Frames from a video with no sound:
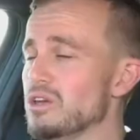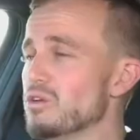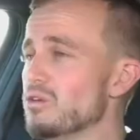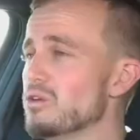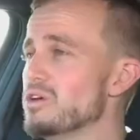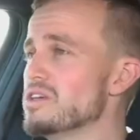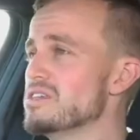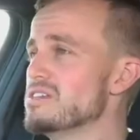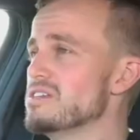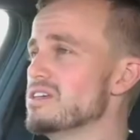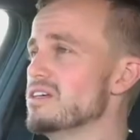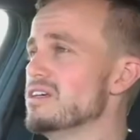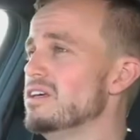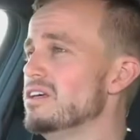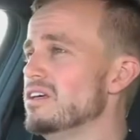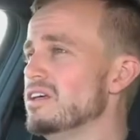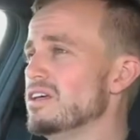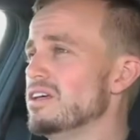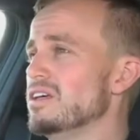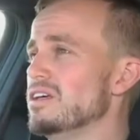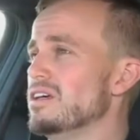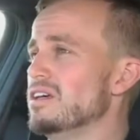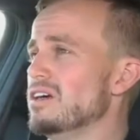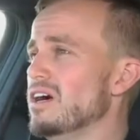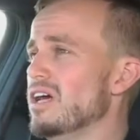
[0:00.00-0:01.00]
noisy.
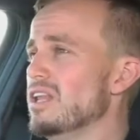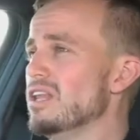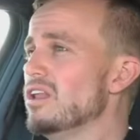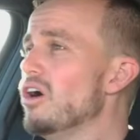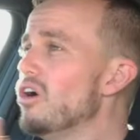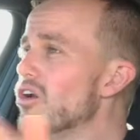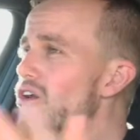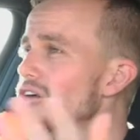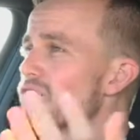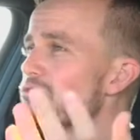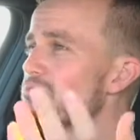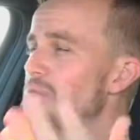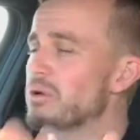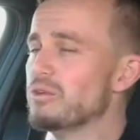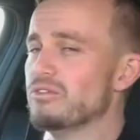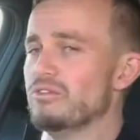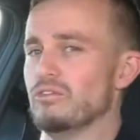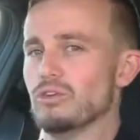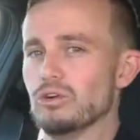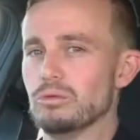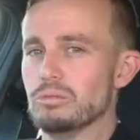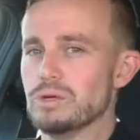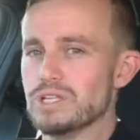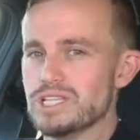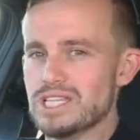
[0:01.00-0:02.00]
A lot of
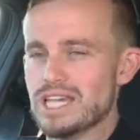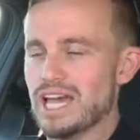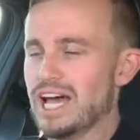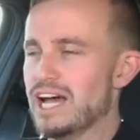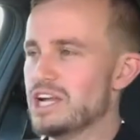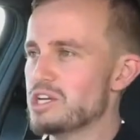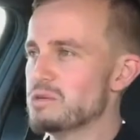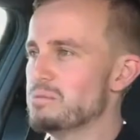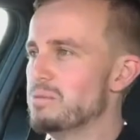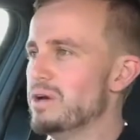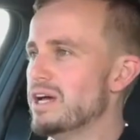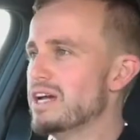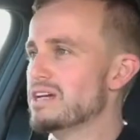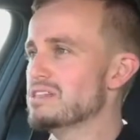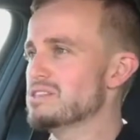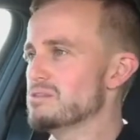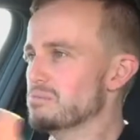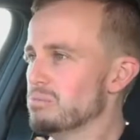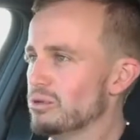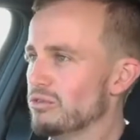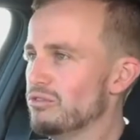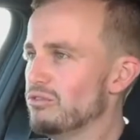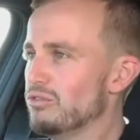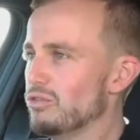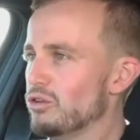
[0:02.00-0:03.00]
performance hatchbacks
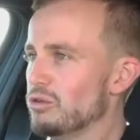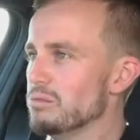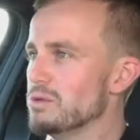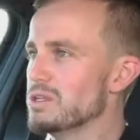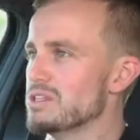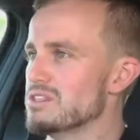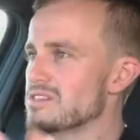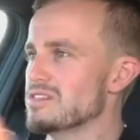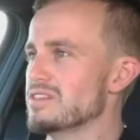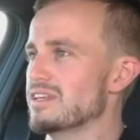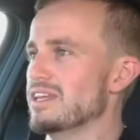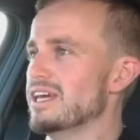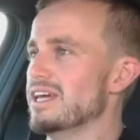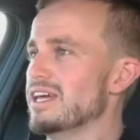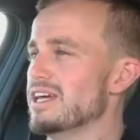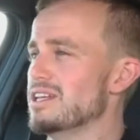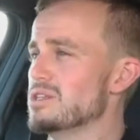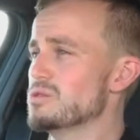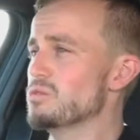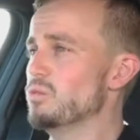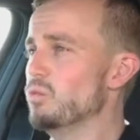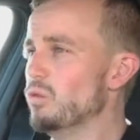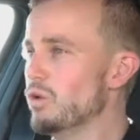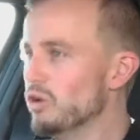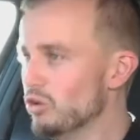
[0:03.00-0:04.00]
and performance
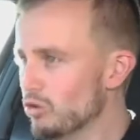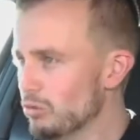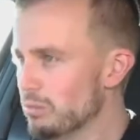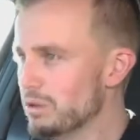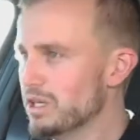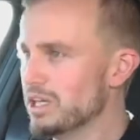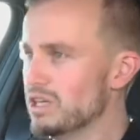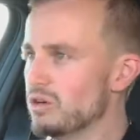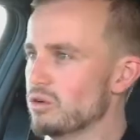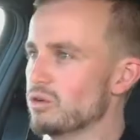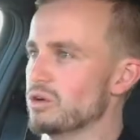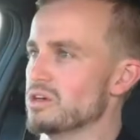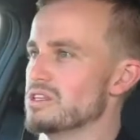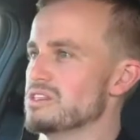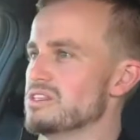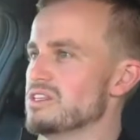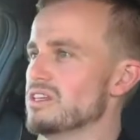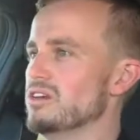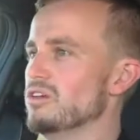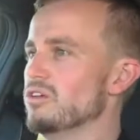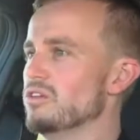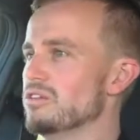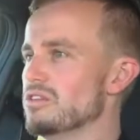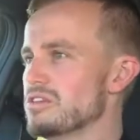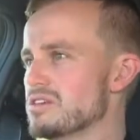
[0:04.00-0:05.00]
sedans will be
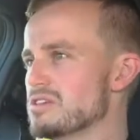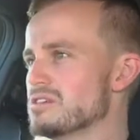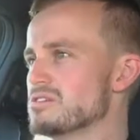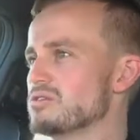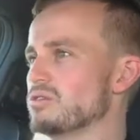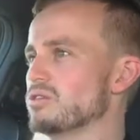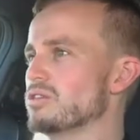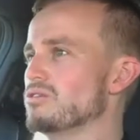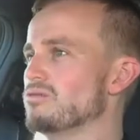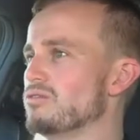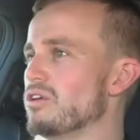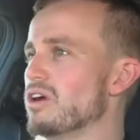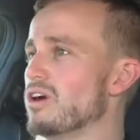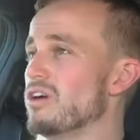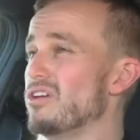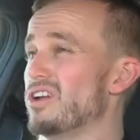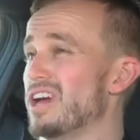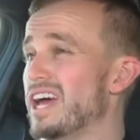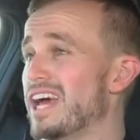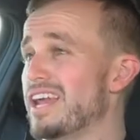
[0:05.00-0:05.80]
noisy on this sort of road,